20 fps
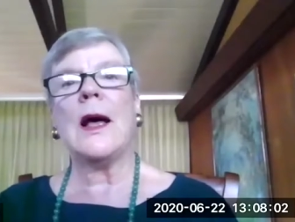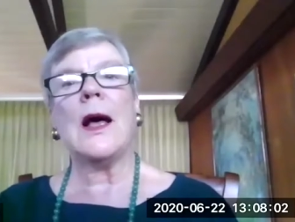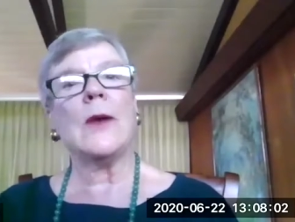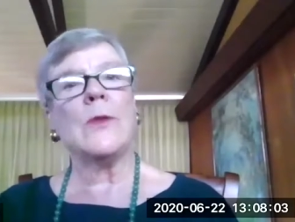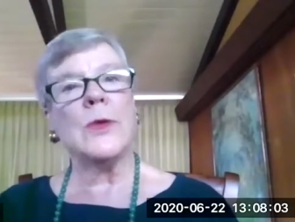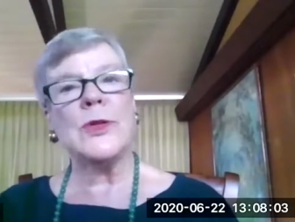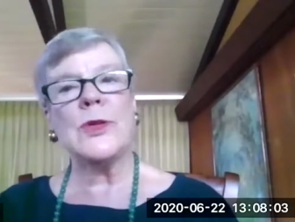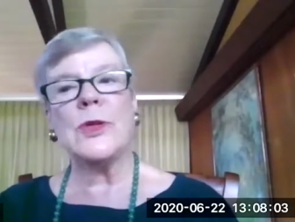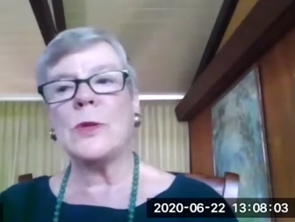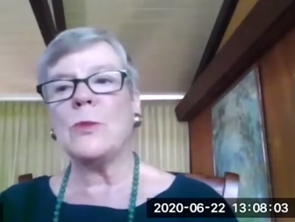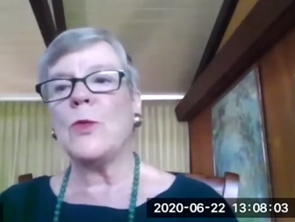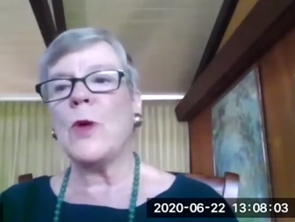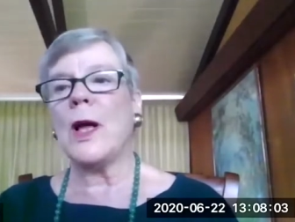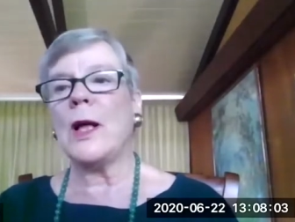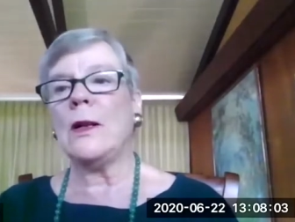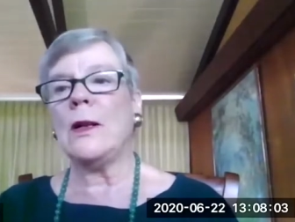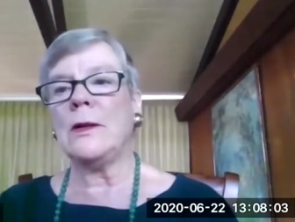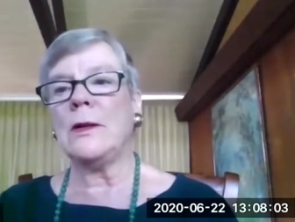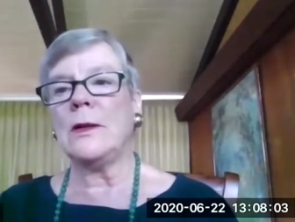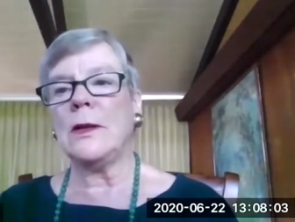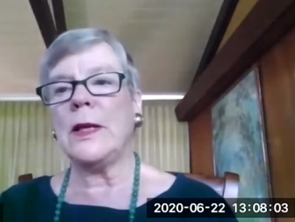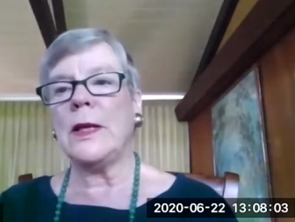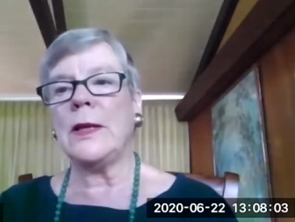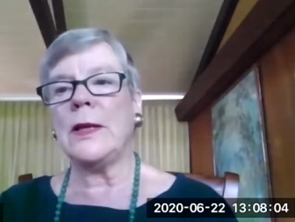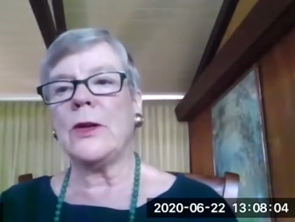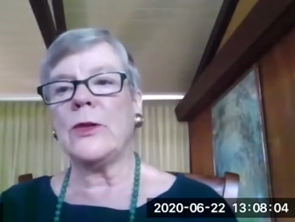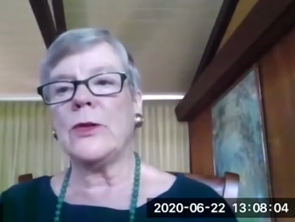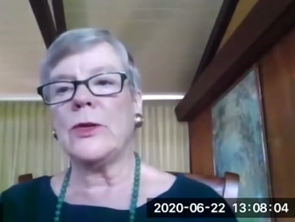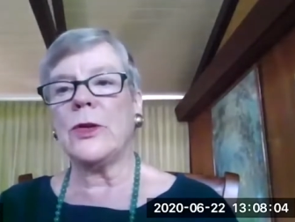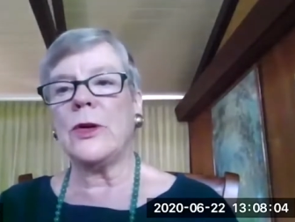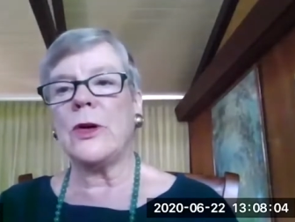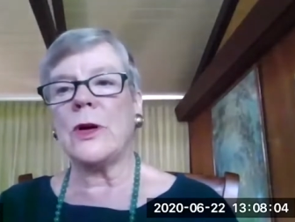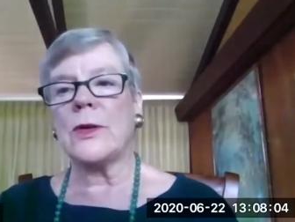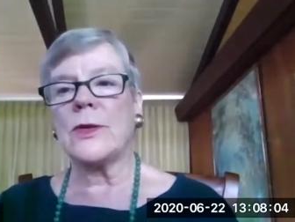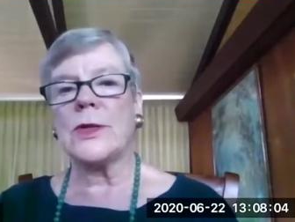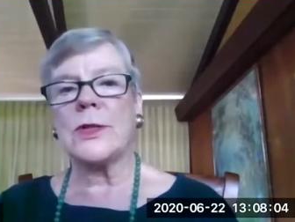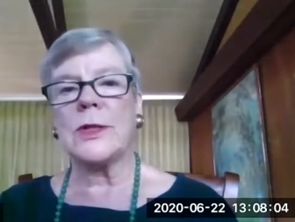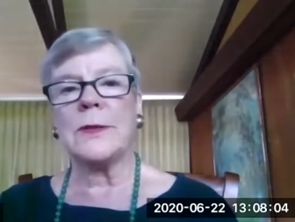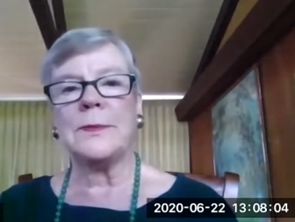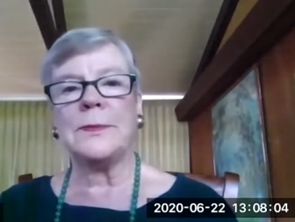I wish them well in their
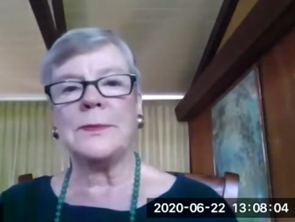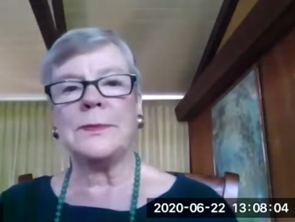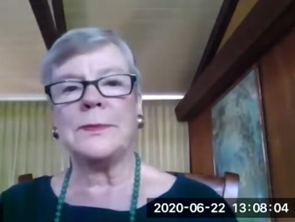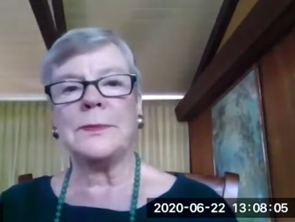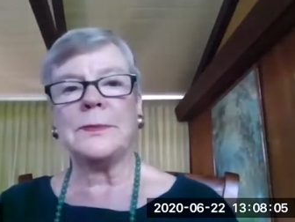talks.